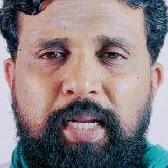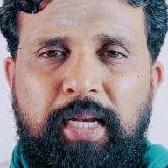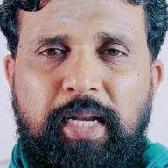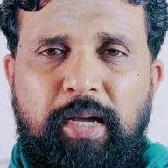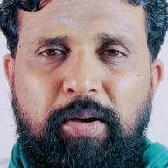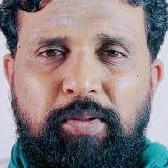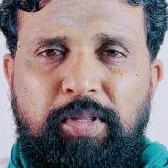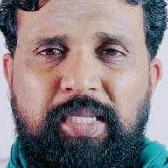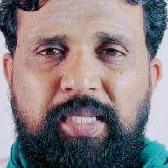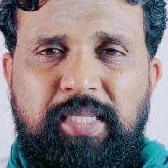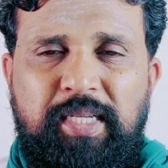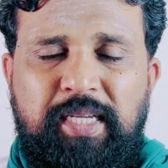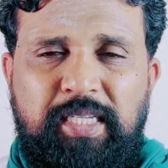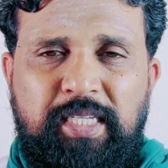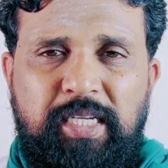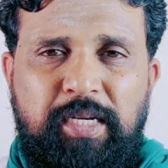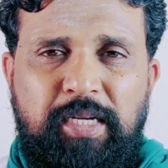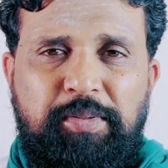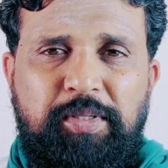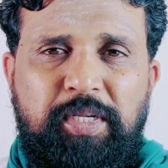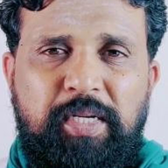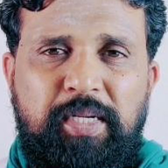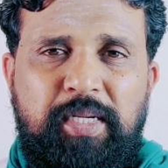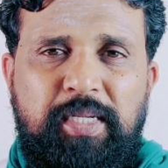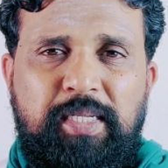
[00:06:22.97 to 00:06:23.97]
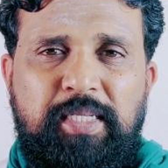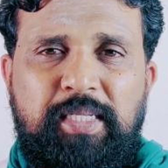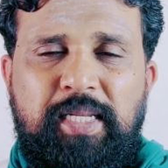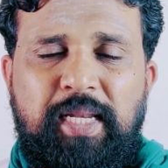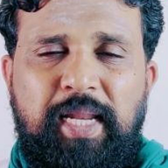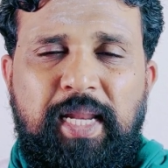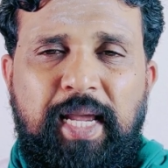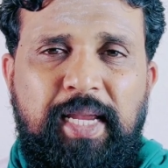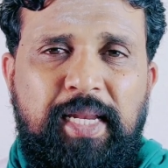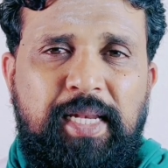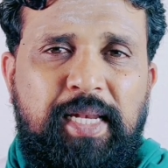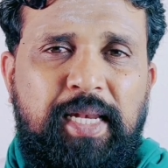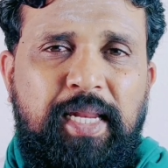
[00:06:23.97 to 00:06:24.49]
Now, this inscription is
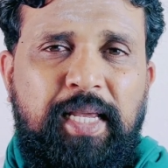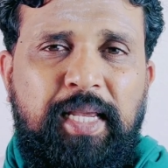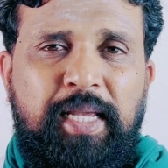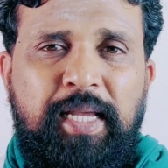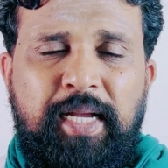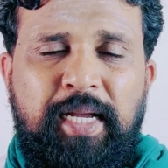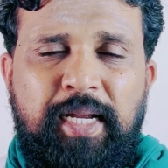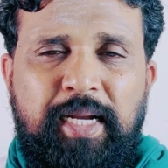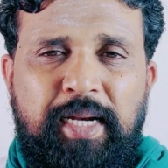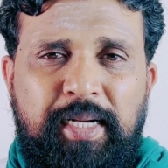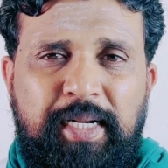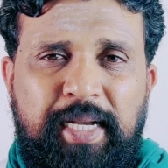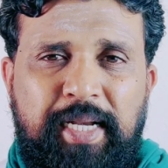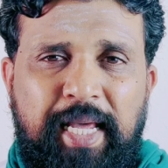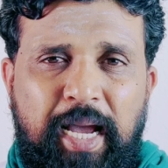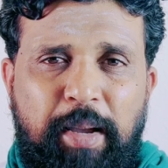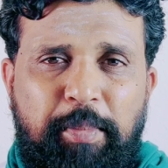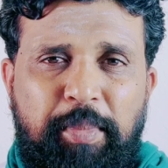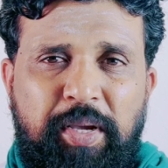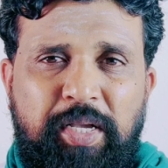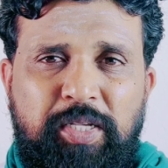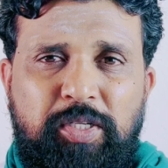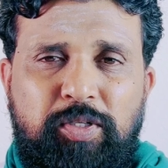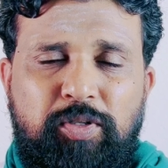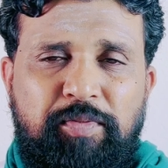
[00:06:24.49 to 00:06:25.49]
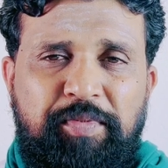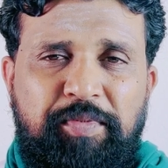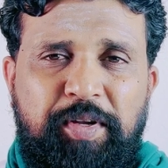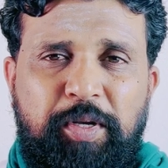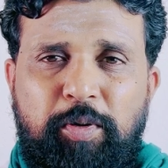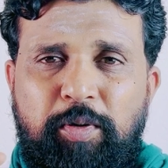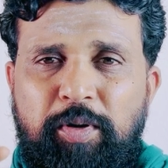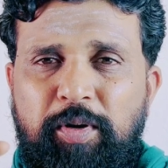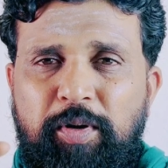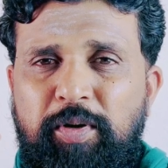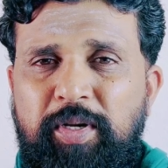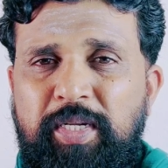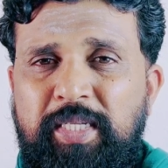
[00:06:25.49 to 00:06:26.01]
slightly damaged, so we
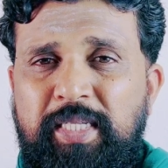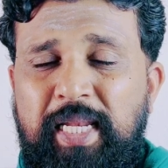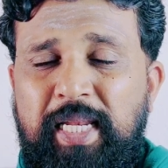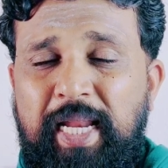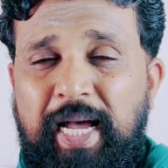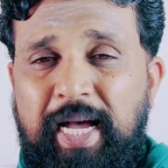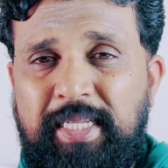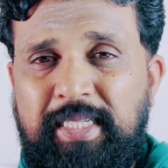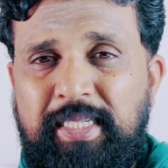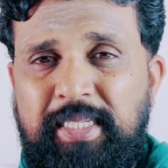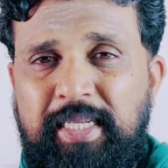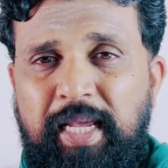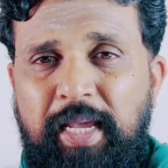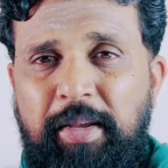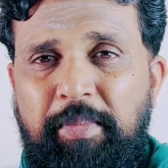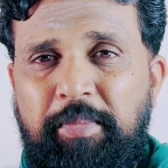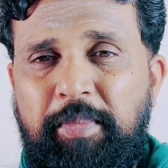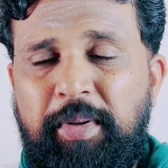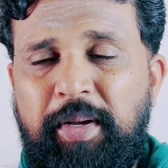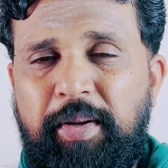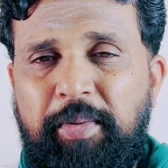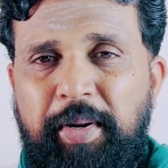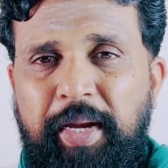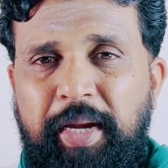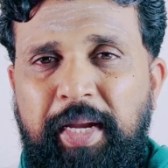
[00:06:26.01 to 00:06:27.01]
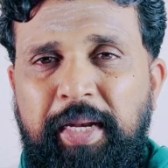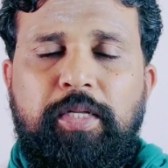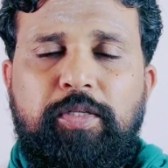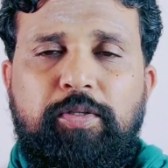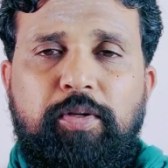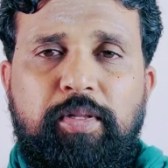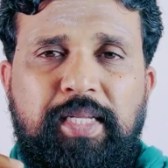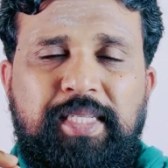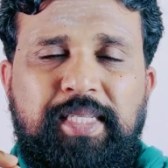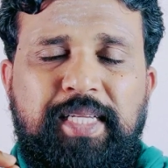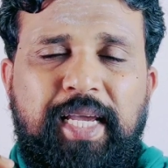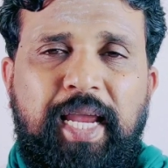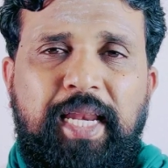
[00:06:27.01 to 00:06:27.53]
don't know his last name, right? So,
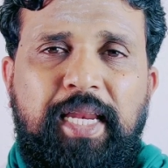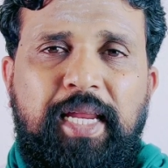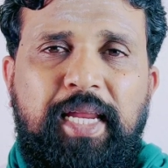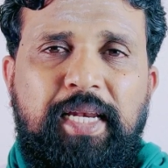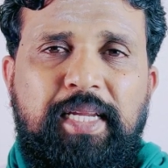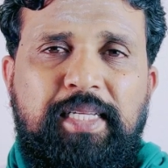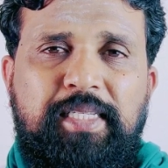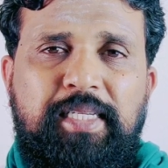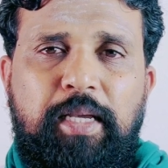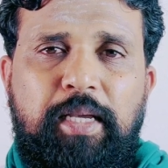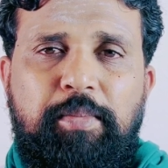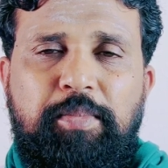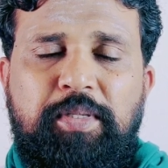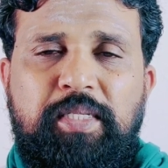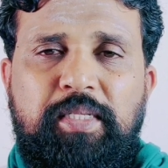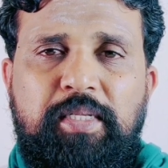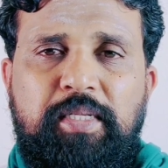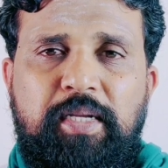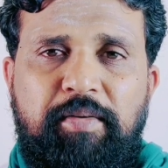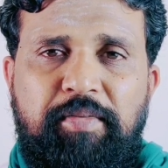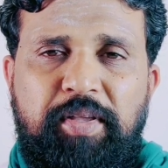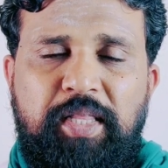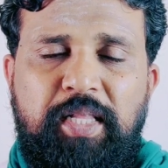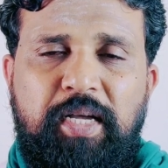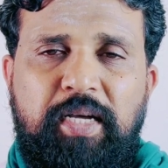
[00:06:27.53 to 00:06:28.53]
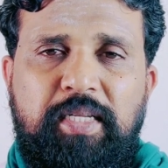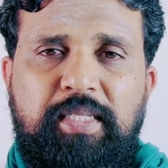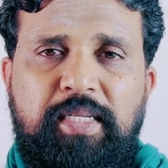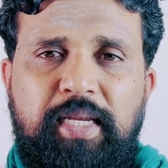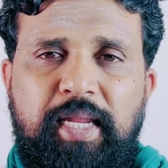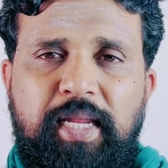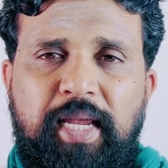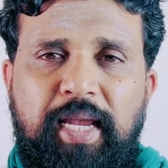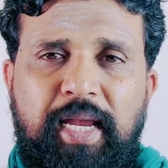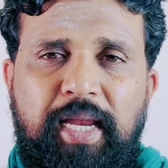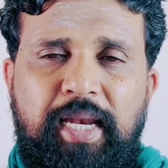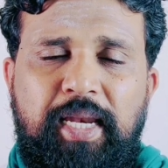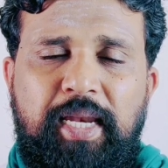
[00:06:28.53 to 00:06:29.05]
the second killer's name is
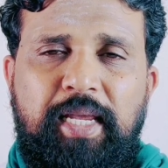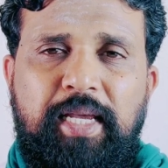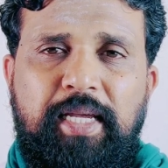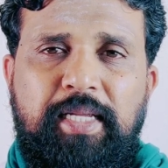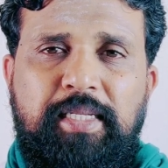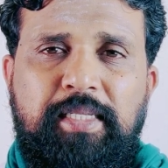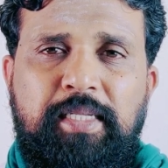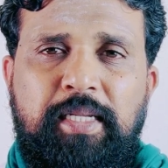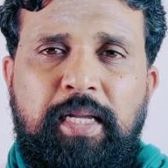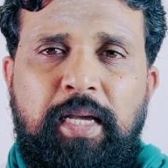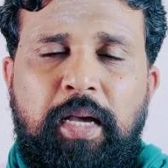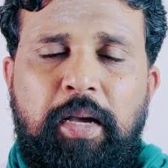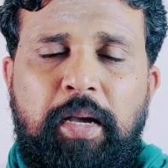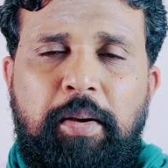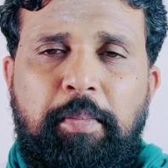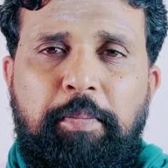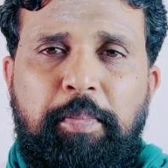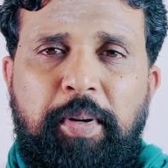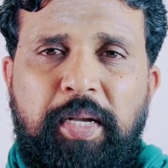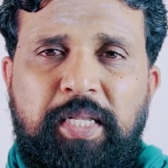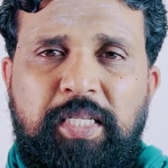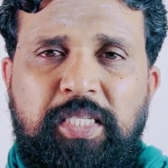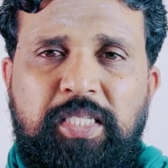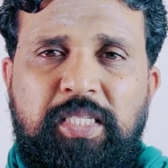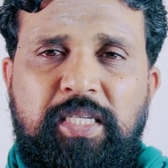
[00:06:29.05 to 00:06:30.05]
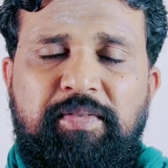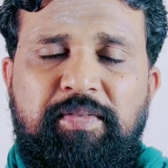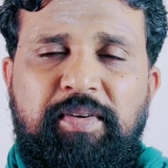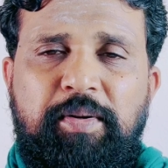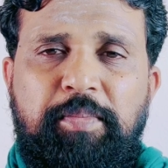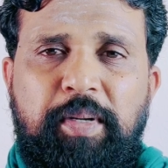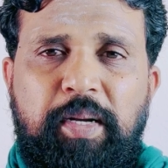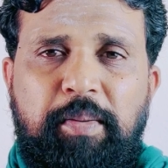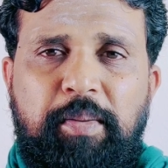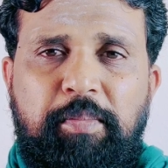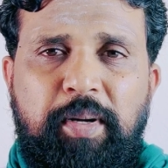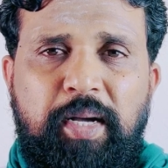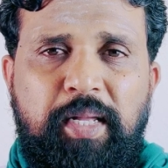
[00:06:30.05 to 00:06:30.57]
Ravidasan alias Panchavan
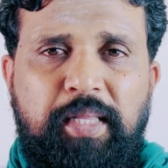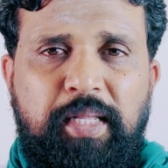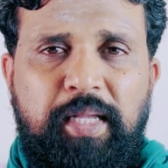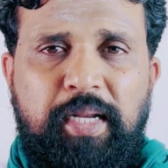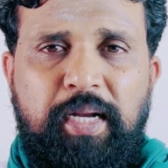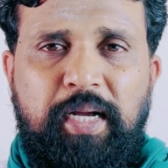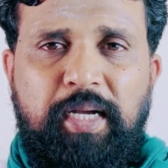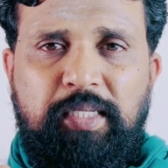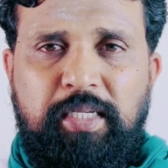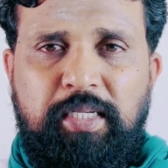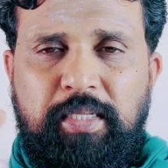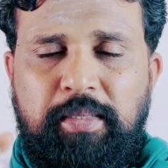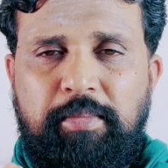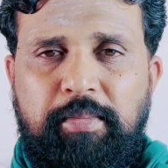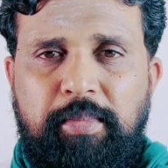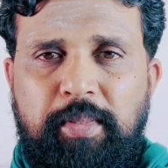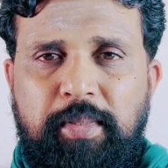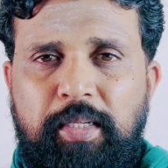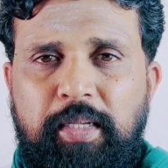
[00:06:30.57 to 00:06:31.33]
Brahmadi Rajan.